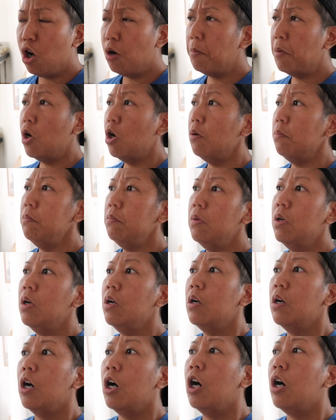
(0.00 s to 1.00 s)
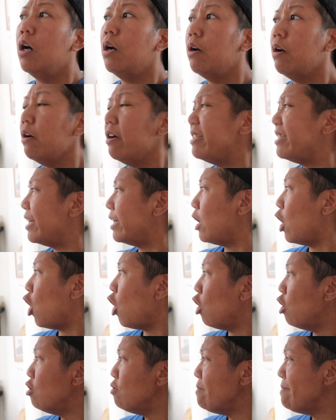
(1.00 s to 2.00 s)
Home? Is it
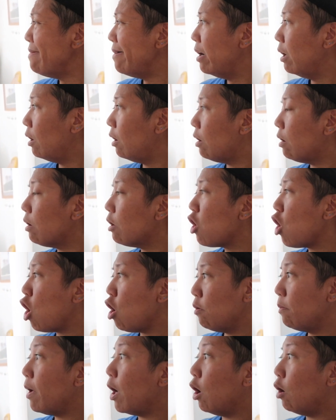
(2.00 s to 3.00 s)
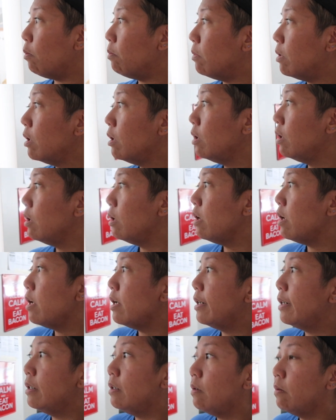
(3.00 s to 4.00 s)
home or home?
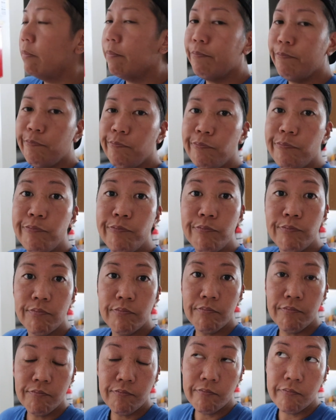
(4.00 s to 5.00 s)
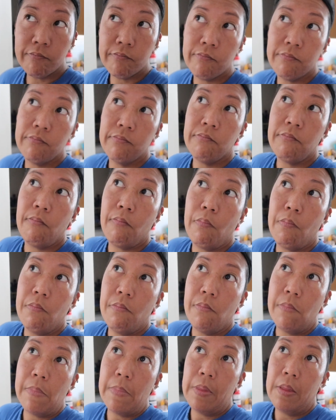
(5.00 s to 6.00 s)
This is
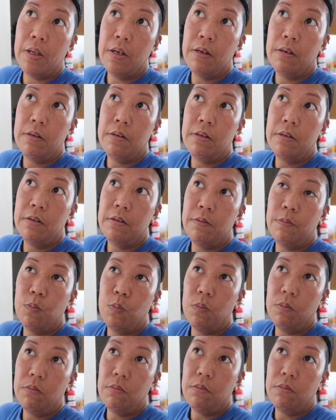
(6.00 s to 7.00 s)
home number one?